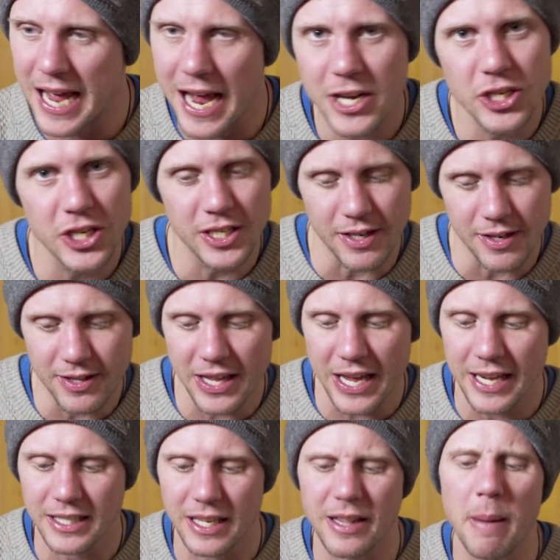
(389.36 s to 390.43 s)
and edges and
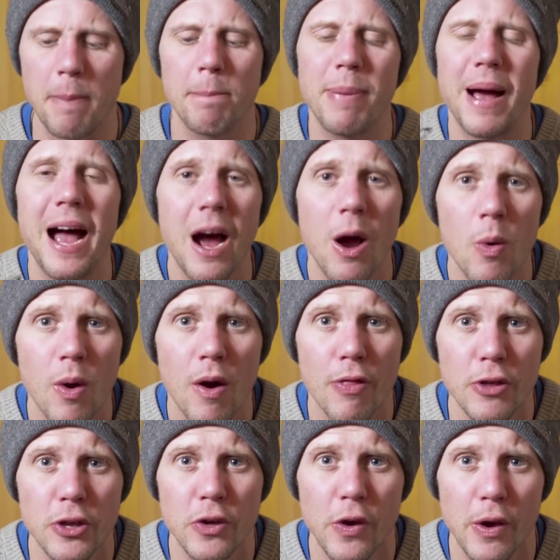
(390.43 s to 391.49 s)
things, and the power
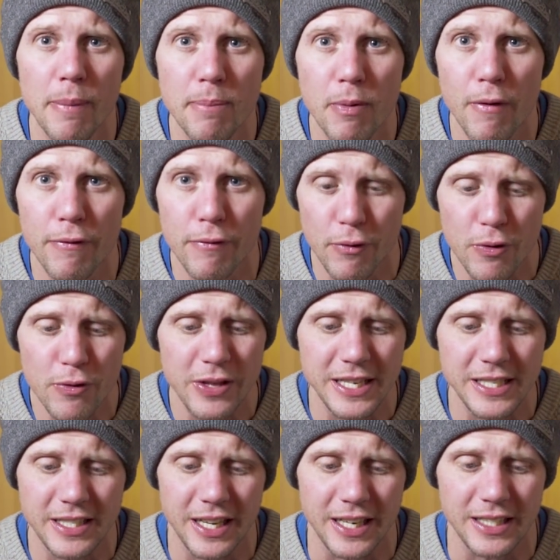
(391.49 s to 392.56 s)
that you can put through
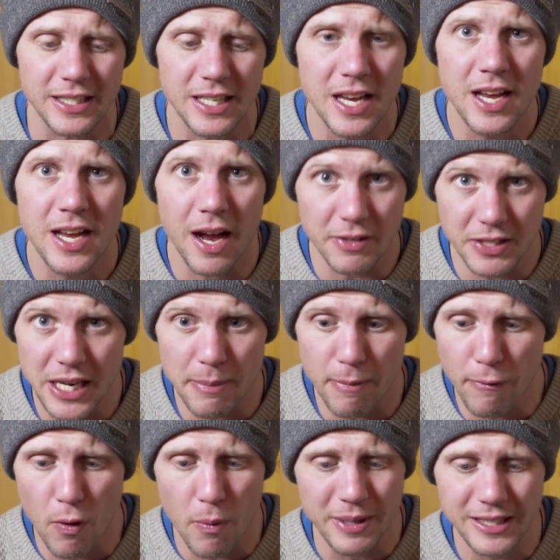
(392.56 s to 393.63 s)
these things. I've said it
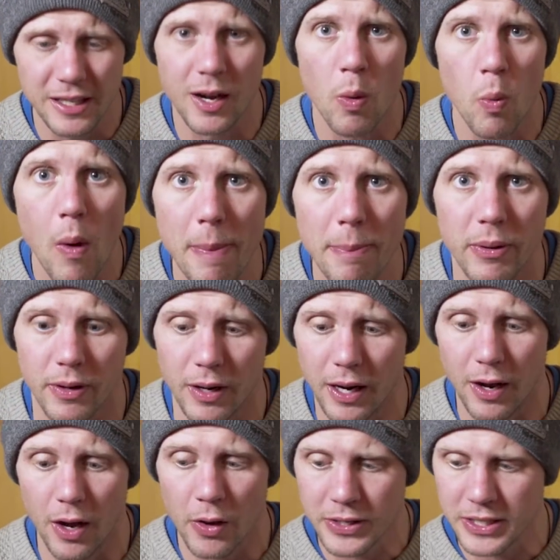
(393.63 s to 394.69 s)
before, but it's like a weapon.
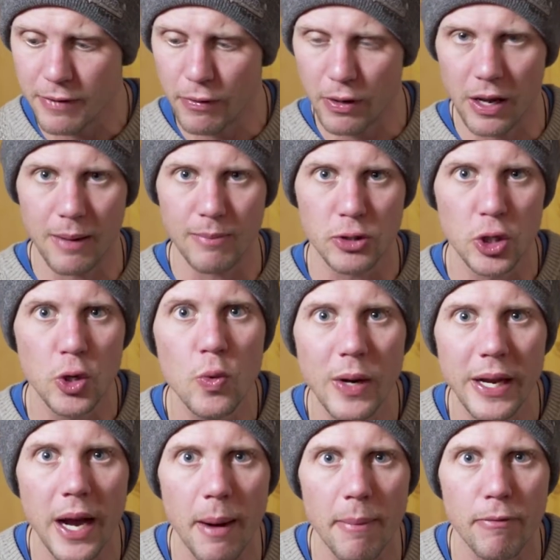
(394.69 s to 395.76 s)
Like, I honestly feel like I'm
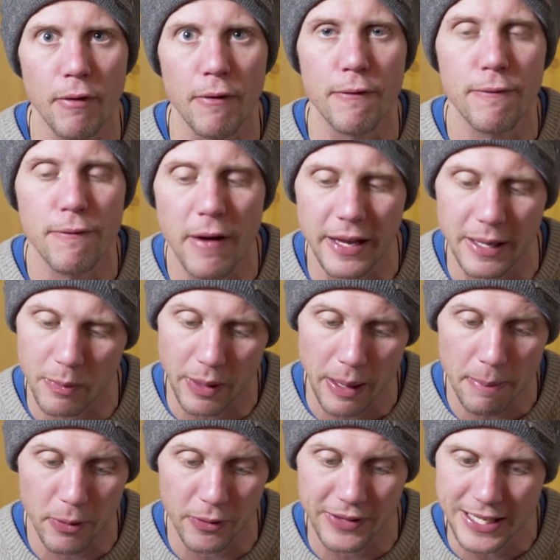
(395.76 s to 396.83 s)
tooling up for a fight when
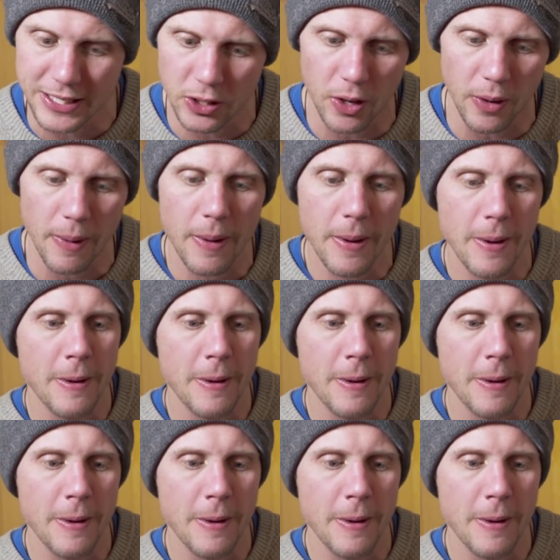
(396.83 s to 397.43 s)
I put these on.